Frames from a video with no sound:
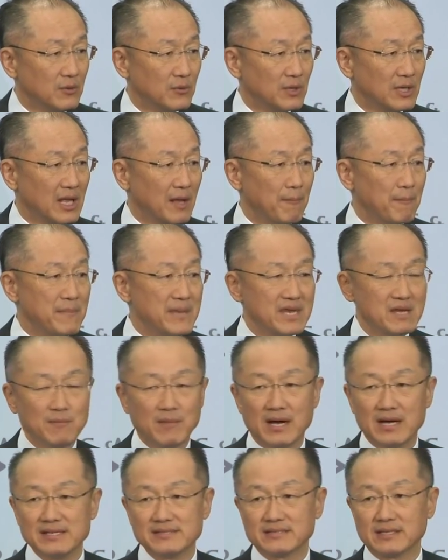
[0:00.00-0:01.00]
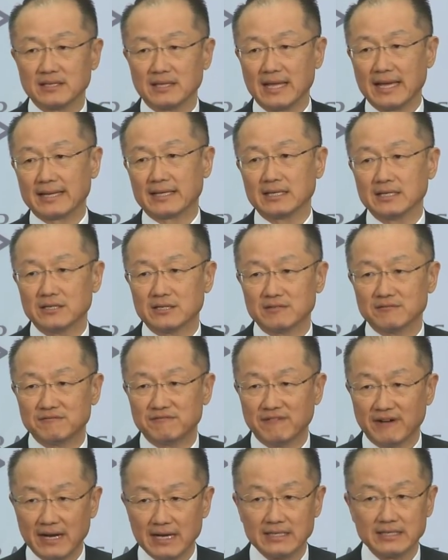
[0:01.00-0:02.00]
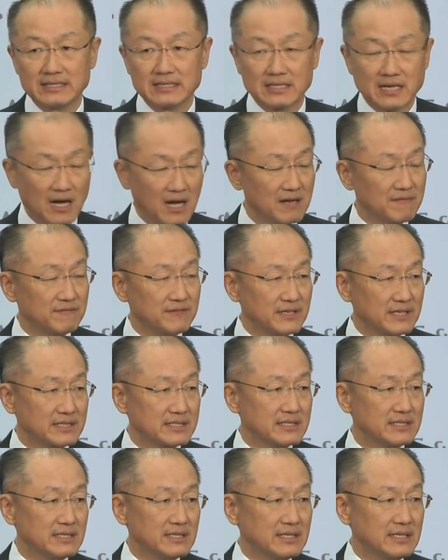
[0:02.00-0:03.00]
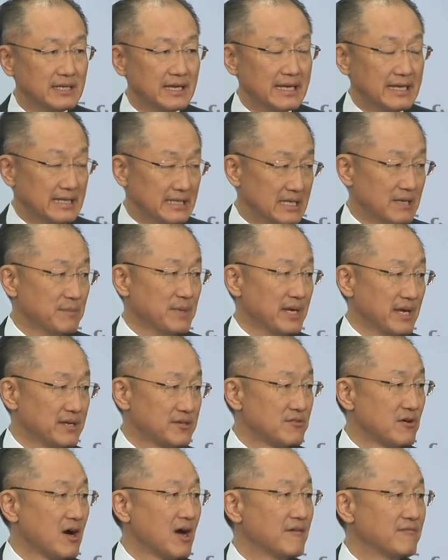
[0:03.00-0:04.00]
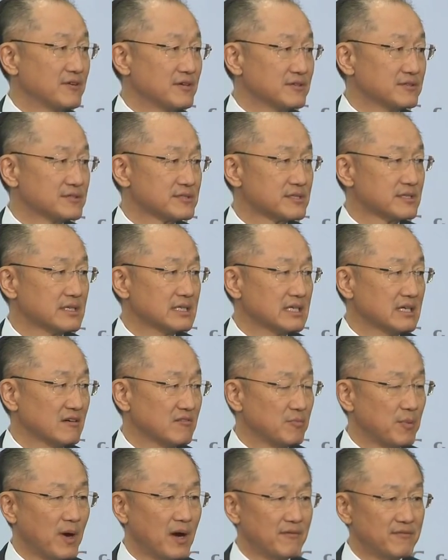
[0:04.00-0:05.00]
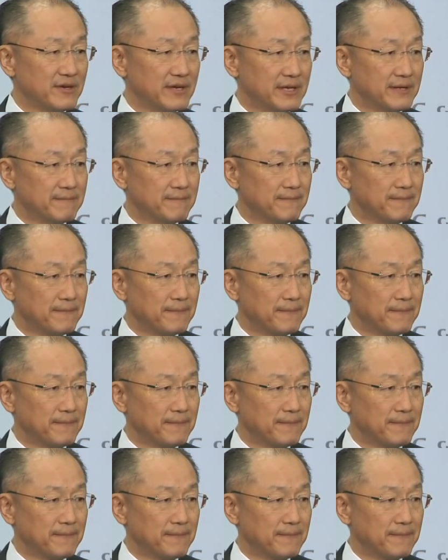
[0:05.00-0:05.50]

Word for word: will help minimize the likelihood of violent conflict and eliminate drivers of poverty.